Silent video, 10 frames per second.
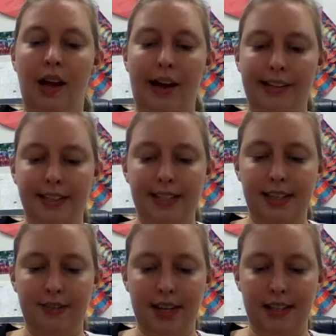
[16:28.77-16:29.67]
I
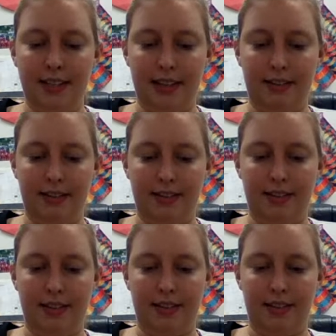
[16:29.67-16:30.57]
conceived the idea
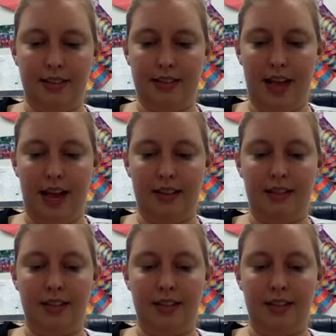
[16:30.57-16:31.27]
that